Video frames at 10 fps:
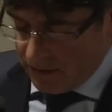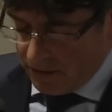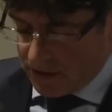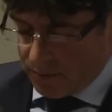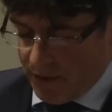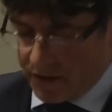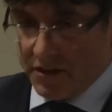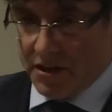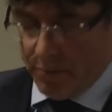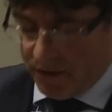This
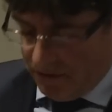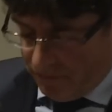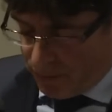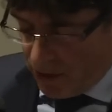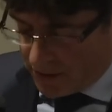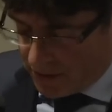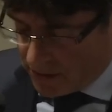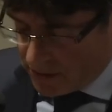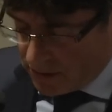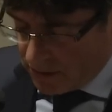participative
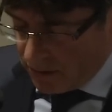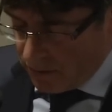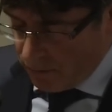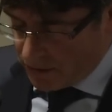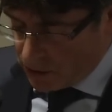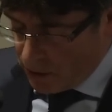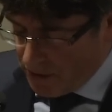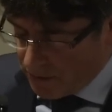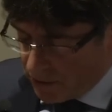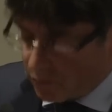process was a
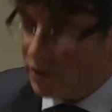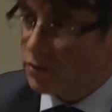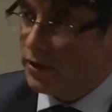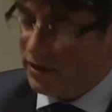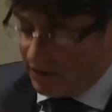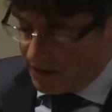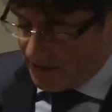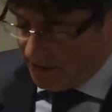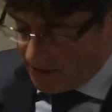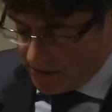commitment between the
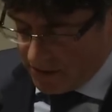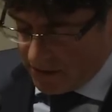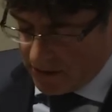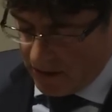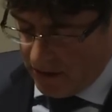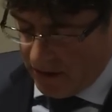citizens